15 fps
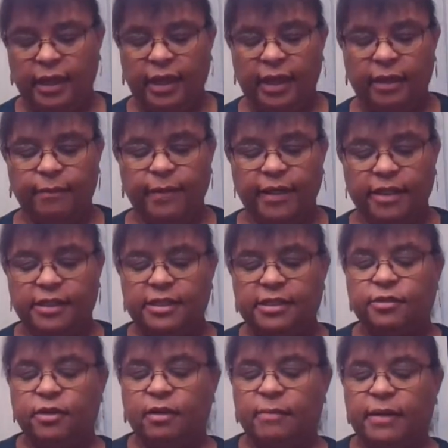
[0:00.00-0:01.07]
And because
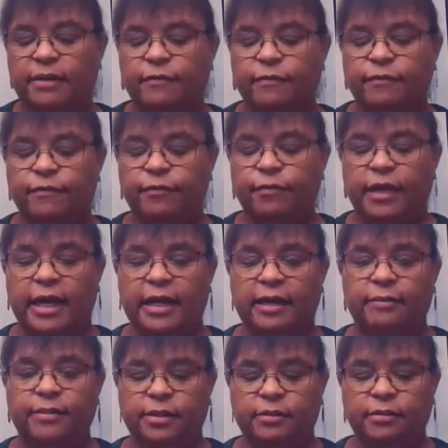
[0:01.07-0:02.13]
these are all made from food items,